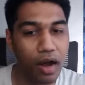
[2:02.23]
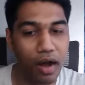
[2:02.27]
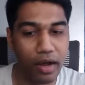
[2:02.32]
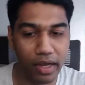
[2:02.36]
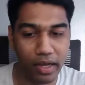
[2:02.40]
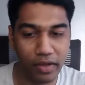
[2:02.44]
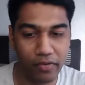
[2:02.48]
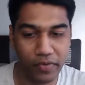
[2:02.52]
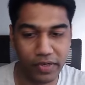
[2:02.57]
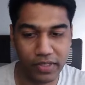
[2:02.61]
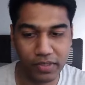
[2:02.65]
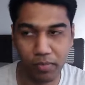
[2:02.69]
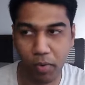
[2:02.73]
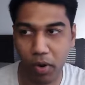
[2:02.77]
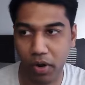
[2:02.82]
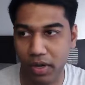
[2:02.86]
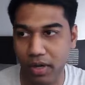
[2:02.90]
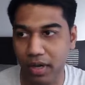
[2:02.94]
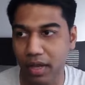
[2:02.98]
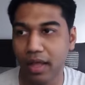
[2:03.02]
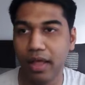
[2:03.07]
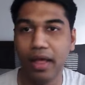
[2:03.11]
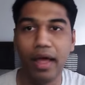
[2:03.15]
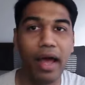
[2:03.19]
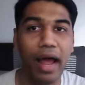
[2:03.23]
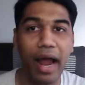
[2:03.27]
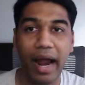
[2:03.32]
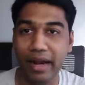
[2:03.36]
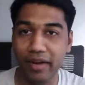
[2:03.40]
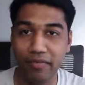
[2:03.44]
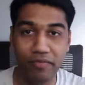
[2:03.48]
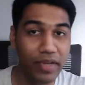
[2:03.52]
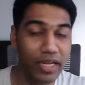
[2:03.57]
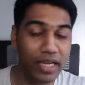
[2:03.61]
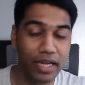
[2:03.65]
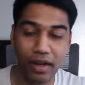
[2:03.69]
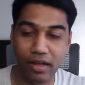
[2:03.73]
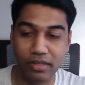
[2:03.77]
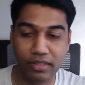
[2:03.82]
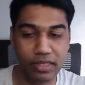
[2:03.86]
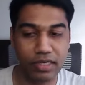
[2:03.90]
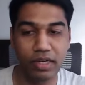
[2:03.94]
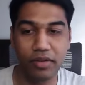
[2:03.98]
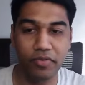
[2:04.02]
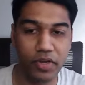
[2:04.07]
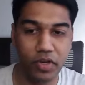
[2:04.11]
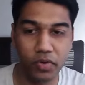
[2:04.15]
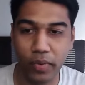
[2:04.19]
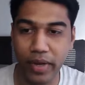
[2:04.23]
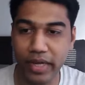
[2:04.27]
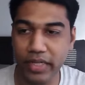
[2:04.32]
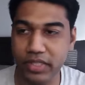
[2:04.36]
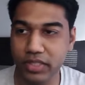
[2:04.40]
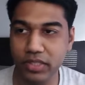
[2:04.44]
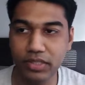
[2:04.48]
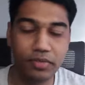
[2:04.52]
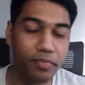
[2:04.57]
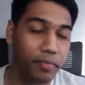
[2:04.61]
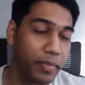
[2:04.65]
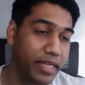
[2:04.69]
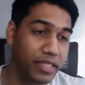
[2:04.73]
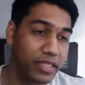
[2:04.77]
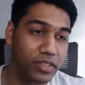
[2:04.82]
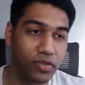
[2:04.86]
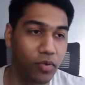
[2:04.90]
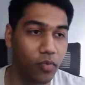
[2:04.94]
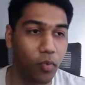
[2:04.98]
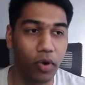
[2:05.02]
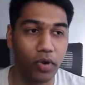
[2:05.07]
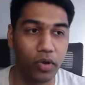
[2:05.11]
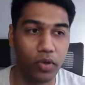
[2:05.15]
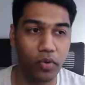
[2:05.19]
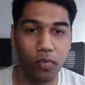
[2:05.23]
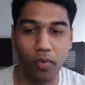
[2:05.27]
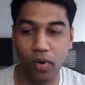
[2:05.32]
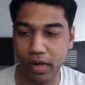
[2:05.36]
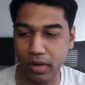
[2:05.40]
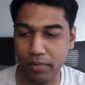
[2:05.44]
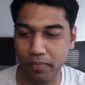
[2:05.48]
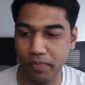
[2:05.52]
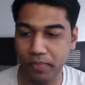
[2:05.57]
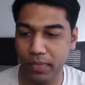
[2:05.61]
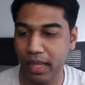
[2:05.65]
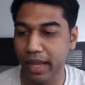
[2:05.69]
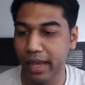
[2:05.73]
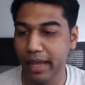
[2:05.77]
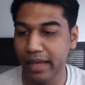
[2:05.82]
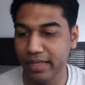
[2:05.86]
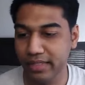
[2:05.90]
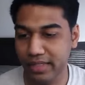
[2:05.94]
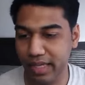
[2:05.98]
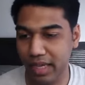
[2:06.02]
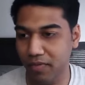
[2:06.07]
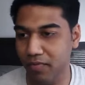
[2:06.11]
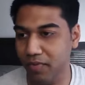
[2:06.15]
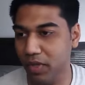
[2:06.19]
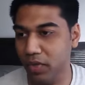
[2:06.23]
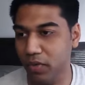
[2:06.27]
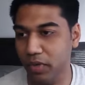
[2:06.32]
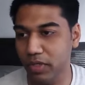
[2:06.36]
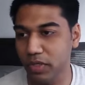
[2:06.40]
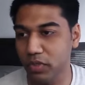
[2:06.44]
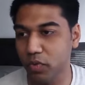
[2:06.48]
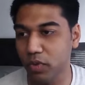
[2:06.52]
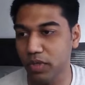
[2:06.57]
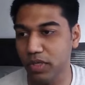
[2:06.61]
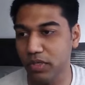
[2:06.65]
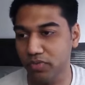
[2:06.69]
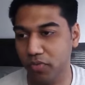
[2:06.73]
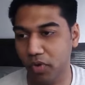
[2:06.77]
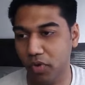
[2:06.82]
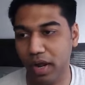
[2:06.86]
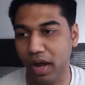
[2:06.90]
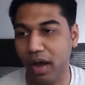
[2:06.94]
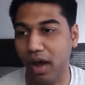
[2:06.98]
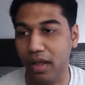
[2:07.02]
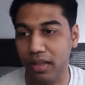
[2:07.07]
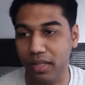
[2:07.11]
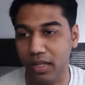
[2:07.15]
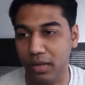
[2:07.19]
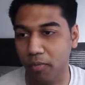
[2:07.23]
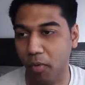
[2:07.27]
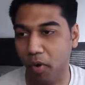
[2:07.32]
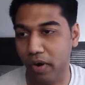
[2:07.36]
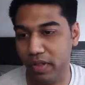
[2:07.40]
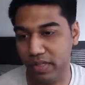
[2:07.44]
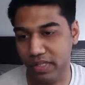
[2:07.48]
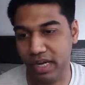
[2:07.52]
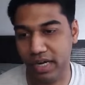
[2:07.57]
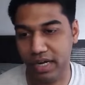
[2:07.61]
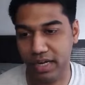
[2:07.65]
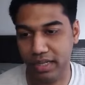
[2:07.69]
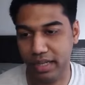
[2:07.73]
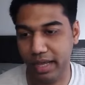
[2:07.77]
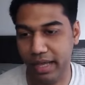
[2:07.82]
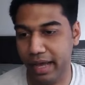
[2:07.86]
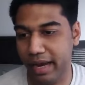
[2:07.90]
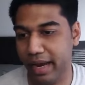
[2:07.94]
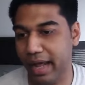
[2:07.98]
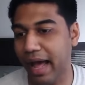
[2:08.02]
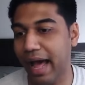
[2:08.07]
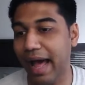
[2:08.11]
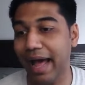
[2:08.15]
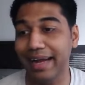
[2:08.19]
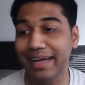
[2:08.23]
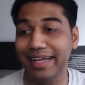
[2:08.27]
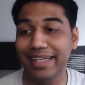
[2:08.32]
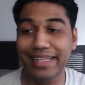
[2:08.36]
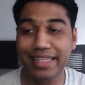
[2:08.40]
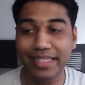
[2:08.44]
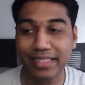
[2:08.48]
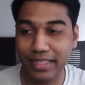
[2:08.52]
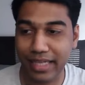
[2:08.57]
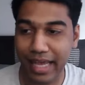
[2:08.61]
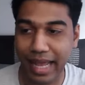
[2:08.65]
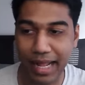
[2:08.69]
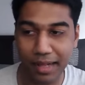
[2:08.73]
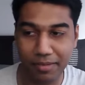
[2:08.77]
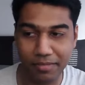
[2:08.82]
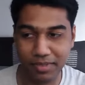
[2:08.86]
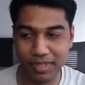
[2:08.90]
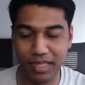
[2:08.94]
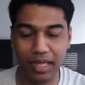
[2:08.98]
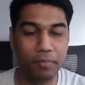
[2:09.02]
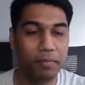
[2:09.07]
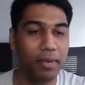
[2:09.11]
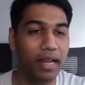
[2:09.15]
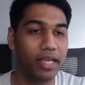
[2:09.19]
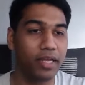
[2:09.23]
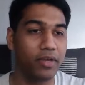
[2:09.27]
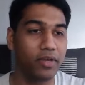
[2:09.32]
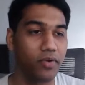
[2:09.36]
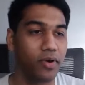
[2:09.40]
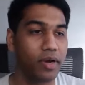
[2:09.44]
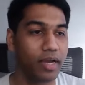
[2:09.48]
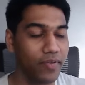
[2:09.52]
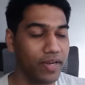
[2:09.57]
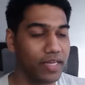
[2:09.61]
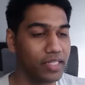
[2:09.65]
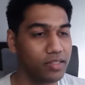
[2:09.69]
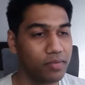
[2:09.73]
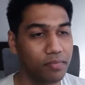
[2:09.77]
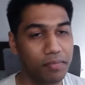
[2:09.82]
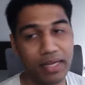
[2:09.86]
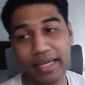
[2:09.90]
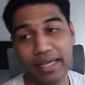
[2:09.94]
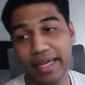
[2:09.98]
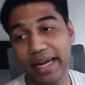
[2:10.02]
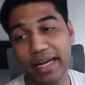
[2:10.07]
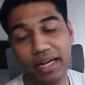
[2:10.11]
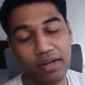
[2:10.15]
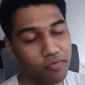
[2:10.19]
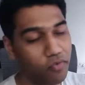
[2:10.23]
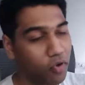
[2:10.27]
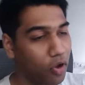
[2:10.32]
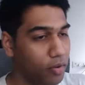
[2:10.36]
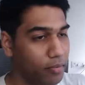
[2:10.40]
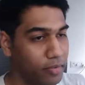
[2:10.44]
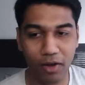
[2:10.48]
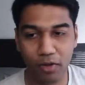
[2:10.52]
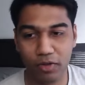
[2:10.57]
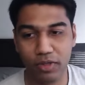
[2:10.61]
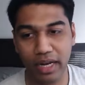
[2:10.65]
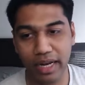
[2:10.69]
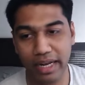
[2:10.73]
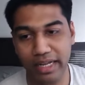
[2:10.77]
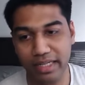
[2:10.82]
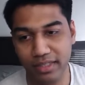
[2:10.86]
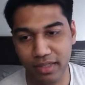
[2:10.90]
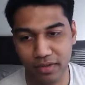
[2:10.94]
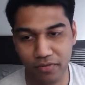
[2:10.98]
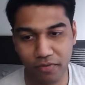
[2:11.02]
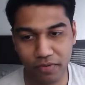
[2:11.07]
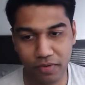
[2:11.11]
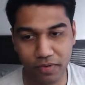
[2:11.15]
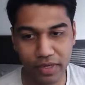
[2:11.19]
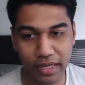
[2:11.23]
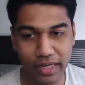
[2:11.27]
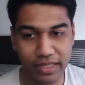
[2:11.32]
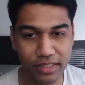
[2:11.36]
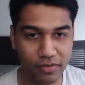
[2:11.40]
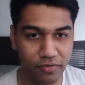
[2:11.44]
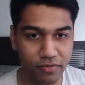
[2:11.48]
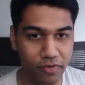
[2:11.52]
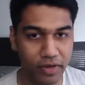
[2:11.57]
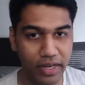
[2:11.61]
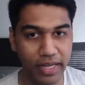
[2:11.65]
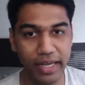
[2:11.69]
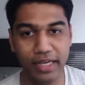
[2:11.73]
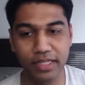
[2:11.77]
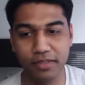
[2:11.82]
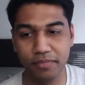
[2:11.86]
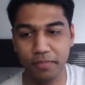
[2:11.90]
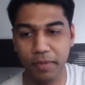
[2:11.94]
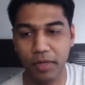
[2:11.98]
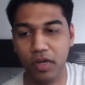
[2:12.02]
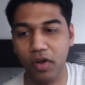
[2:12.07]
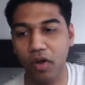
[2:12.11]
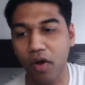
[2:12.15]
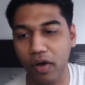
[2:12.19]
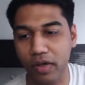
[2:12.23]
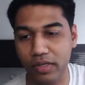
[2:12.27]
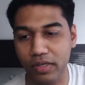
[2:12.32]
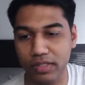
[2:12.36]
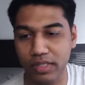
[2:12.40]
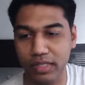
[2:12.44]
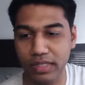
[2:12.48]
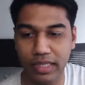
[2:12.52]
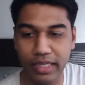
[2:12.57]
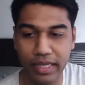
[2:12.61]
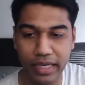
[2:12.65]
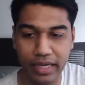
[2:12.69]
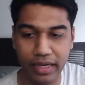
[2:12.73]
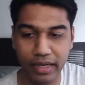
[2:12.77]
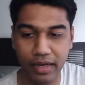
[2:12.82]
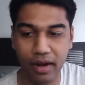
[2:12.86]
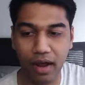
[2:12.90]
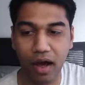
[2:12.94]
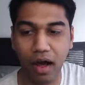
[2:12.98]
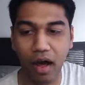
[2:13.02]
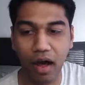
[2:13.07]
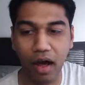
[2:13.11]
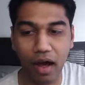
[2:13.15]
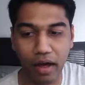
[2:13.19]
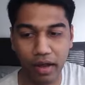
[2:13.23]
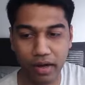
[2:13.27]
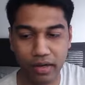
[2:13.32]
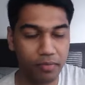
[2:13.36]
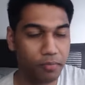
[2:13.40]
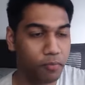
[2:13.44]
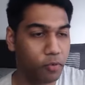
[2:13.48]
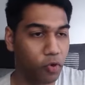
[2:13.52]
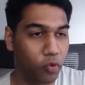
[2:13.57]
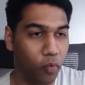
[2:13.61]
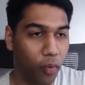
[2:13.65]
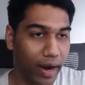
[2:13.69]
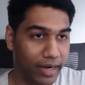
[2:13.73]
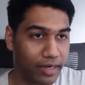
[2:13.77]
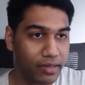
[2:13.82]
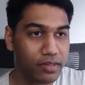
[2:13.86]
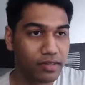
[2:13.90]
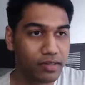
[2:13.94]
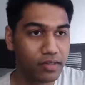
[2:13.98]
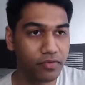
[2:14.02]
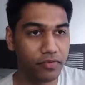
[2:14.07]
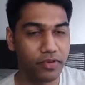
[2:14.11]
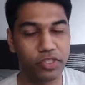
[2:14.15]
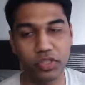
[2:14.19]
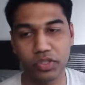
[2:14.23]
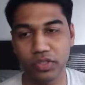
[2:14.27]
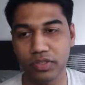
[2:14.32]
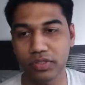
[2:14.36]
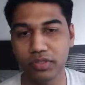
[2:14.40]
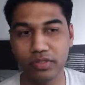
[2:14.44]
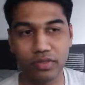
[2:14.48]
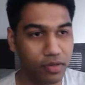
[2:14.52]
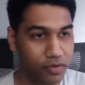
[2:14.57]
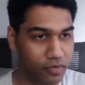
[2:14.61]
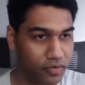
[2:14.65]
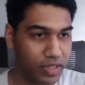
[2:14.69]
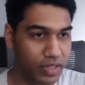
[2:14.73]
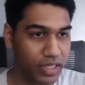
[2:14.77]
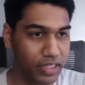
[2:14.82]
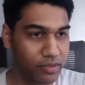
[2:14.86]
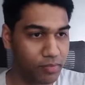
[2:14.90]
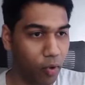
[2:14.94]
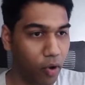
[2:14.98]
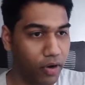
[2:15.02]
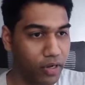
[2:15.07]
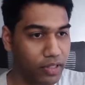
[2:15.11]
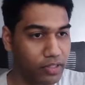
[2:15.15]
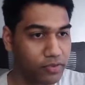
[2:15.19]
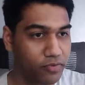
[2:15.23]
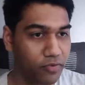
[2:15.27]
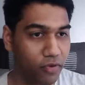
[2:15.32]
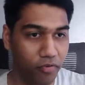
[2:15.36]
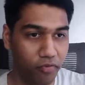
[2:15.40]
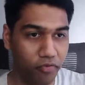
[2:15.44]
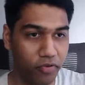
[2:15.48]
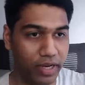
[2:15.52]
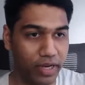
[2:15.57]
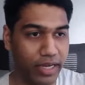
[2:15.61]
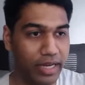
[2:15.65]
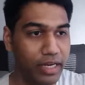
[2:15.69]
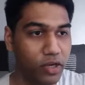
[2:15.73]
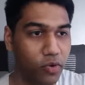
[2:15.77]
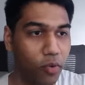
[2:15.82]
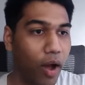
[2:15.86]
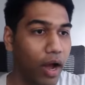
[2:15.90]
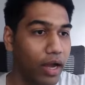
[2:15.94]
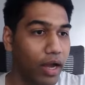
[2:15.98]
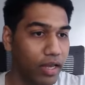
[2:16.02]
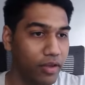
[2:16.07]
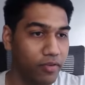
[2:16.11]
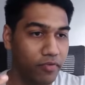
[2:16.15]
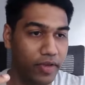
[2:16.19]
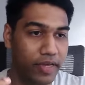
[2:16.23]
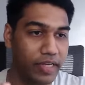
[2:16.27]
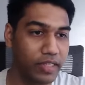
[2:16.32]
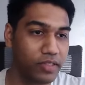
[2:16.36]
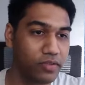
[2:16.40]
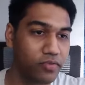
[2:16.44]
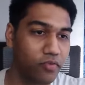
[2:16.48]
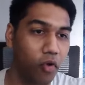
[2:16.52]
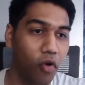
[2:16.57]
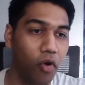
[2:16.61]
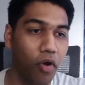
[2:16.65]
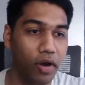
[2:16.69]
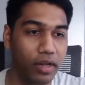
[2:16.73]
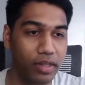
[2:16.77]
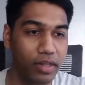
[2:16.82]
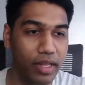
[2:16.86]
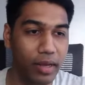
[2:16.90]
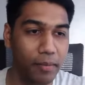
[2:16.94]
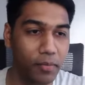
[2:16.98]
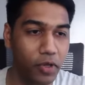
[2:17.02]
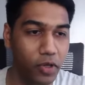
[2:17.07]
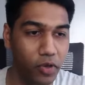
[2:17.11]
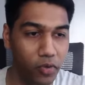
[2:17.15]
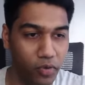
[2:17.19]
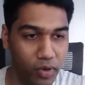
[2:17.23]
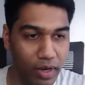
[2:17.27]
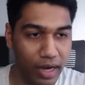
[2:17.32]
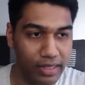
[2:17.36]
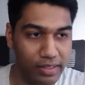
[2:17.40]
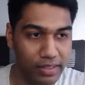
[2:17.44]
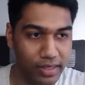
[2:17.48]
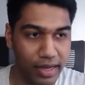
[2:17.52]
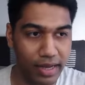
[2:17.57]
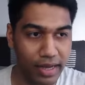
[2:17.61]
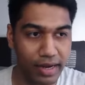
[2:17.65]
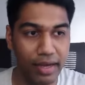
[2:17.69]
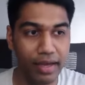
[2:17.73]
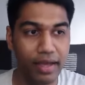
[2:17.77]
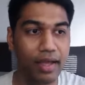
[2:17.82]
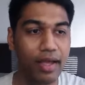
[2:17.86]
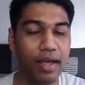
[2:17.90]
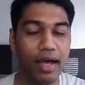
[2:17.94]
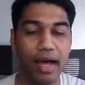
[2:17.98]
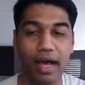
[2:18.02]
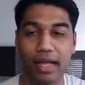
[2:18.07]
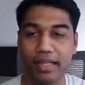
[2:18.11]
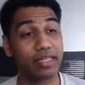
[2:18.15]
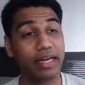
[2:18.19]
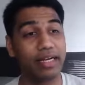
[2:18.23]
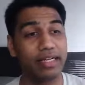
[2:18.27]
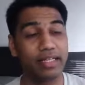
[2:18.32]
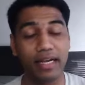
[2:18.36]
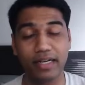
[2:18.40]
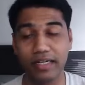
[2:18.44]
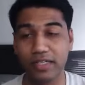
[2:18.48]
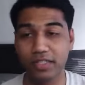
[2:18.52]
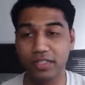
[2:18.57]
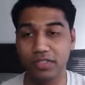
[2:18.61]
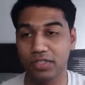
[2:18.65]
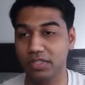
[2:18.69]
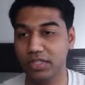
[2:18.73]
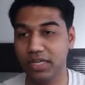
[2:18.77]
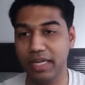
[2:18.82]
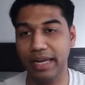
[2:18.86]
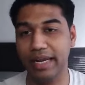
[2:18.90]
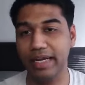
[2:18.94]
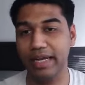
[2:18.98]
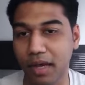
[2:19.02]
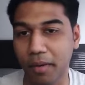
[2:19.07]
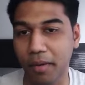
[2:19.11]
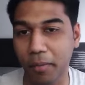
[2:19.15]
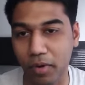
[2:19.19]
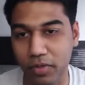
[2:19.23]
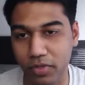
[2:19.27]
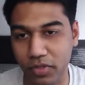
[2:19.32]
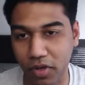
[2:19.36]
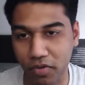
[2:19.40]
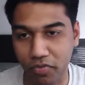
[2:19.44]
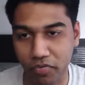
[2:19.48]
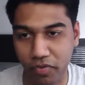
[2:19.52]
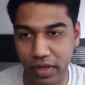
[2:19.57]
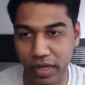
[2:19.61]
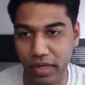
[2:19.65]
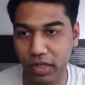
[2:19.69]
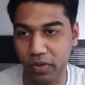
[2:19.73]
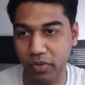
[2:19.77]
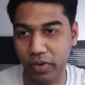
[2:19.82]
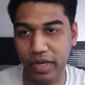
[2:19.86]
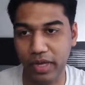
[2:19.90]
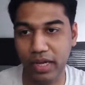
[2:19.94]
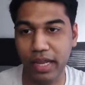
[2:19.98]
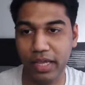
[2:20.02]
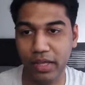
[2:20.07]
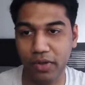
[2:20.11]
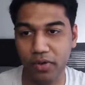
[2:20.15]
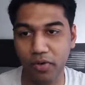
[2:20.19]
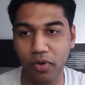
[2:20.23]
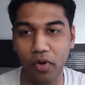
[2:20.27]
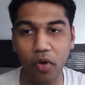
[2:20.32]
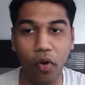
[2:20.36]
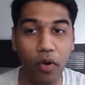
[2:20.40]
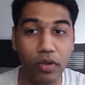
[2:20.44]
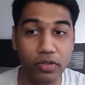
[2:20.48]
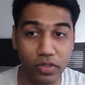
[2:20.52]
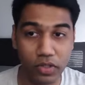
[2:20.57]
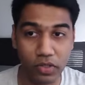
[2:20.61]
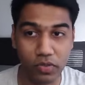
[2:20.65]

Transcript: Hugging Face model. And we can ask different questions based on what you want. Same way, you can do this for other models that are there. And this helps them, very simply get information. Now, the reason it's free is because there are providers which serve these models for free to Hugging Face for them to utilize here. And that is just great about software. You can also